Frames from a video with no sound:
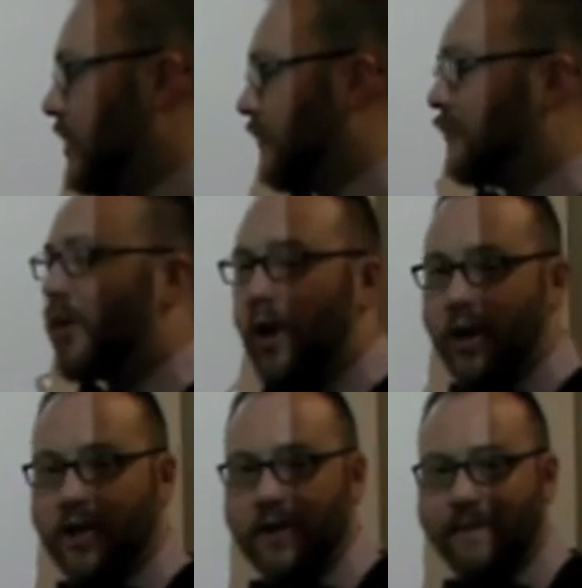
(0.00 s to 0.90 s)

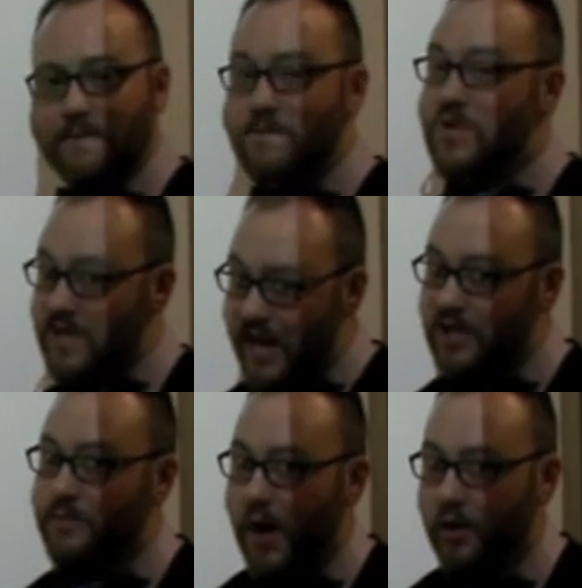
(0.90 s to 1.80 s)
Fahren,
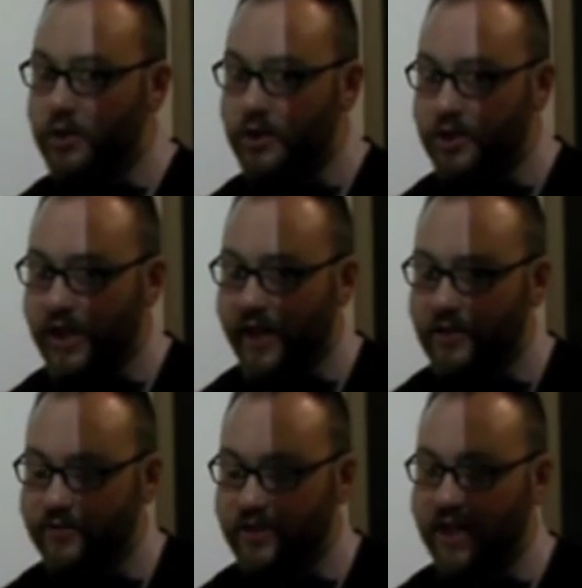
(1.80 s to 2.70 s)
there's motion,
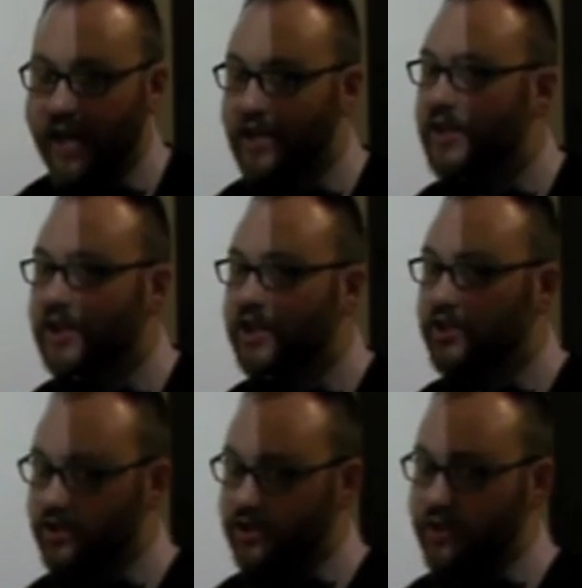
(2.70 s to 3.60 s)
change of state,
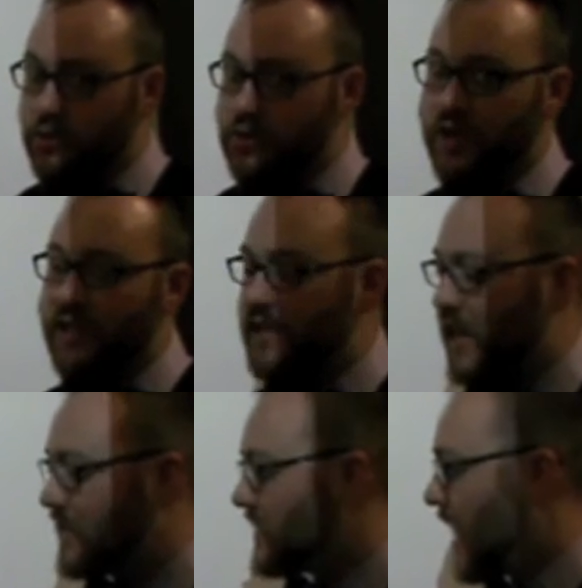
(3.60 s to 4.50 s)
conditions. This one's going to
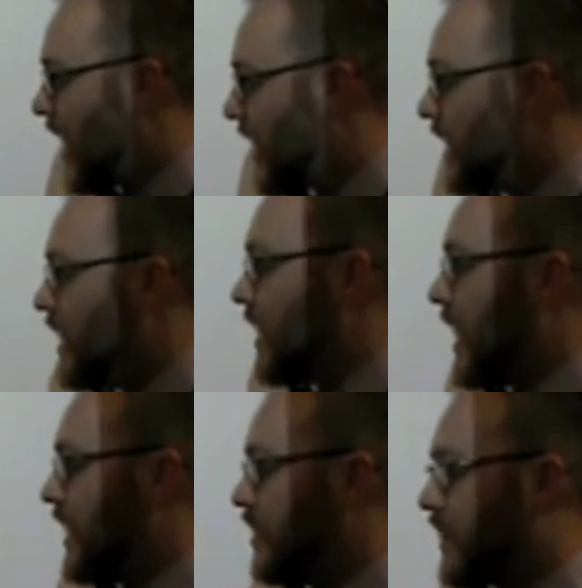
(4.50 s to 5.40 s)
take sei,
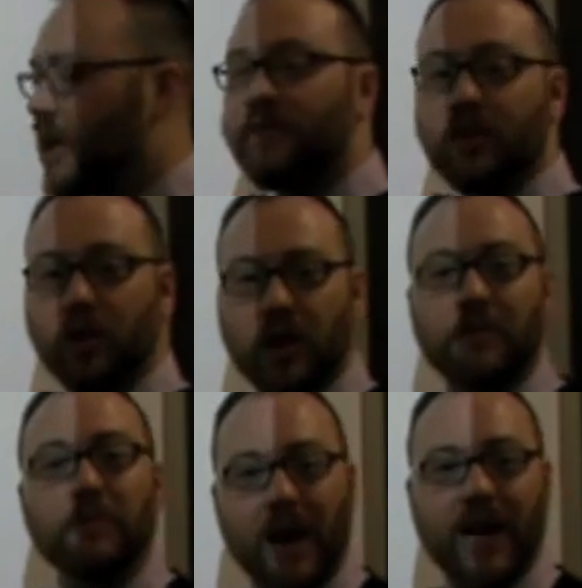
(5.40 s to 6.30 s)
and you're going to have to look
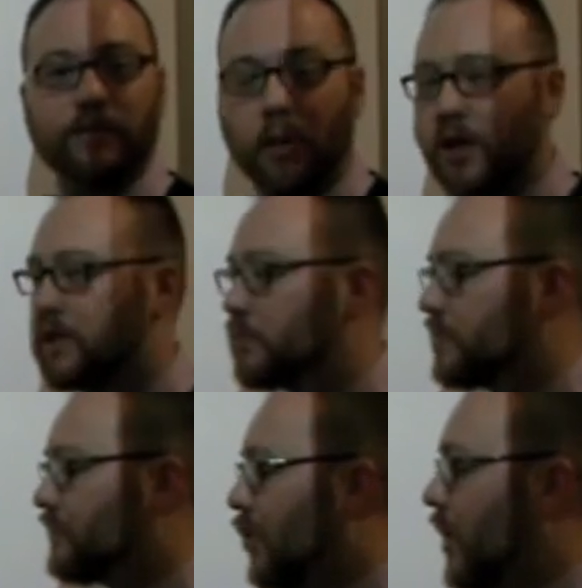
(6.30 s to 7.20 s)
up the past participle
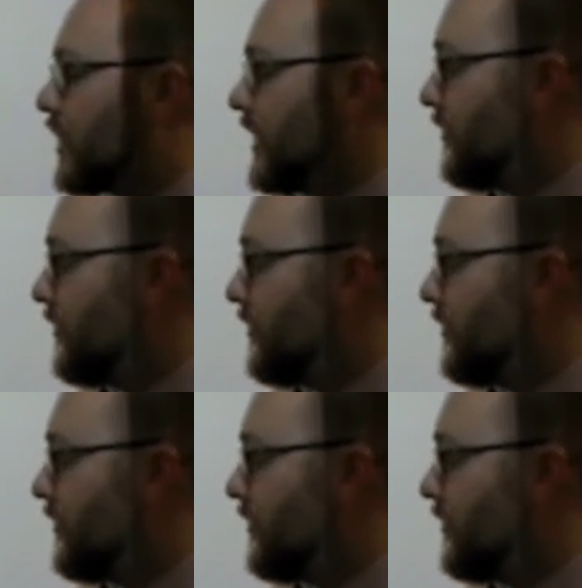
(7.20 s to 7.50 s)
of fahren.